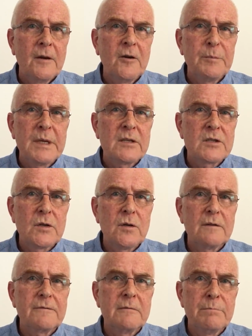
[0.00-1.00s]
who've been
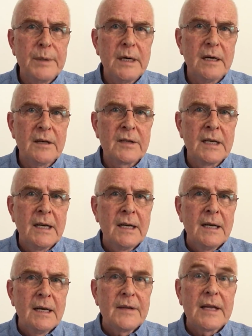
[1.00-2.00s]
taught from birth
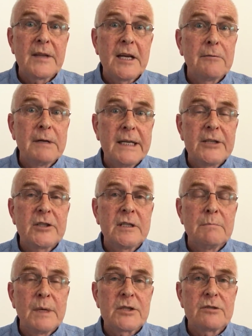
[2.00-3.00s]
that their
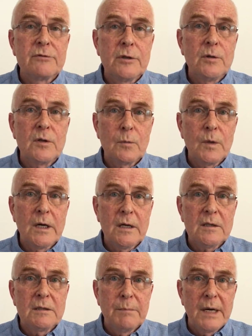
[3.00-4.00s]
religion must rule the
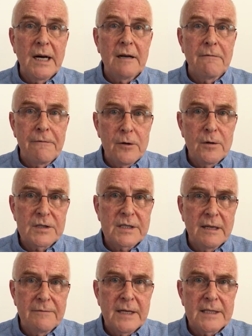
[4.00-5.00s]
world by force
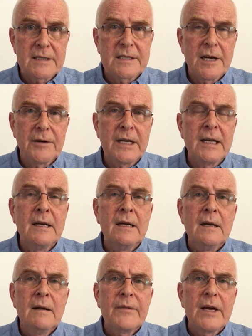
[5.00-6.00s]
if necessary,
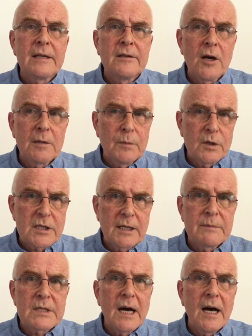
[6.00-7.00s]
that
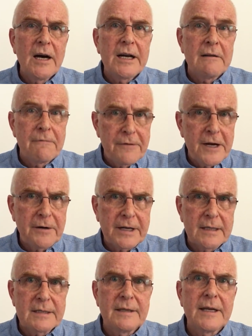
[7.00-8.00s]
non-Muslims are
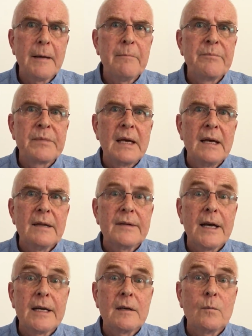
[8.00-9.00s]
inferior to them,
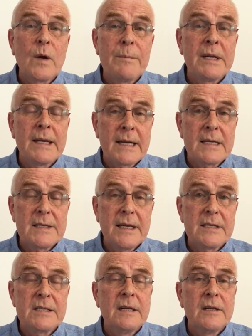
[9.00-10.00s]
that women
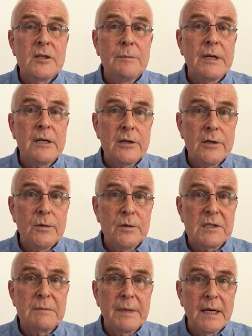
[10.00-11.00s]
exist to be
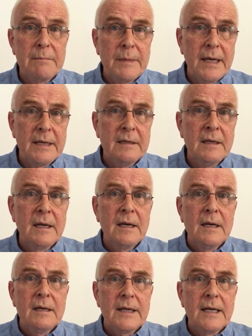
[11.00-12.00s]
used by men,
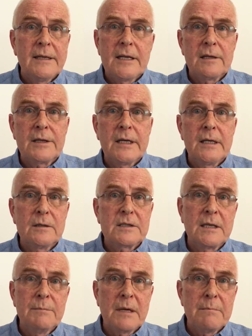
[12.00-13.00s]
that little girls
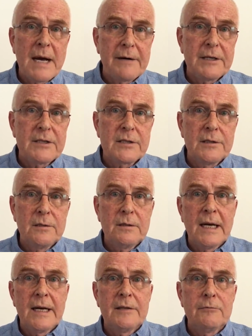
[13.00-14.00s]
can be married to
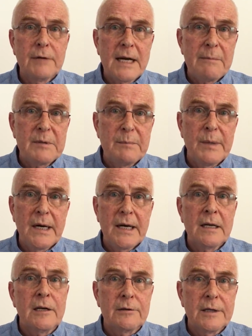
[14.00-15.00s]
and raped
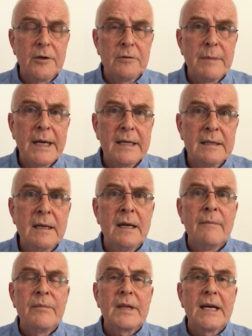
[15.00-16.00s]
by grown men,
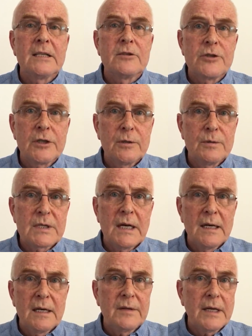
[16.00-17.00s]
that Jews
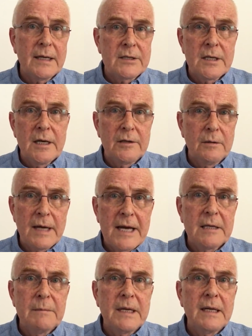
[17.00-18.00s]
are the eternal
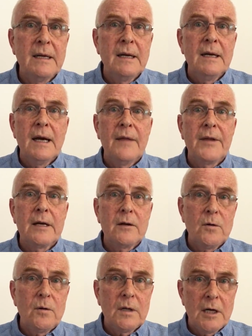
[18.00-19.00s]
enemy, and that
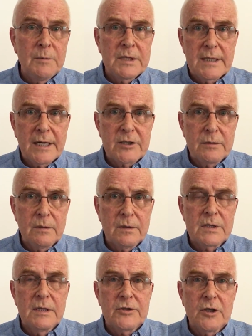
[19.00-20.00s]
all
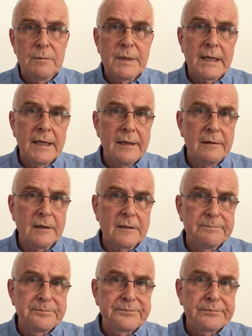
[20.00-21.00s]
homosexuals should be killed.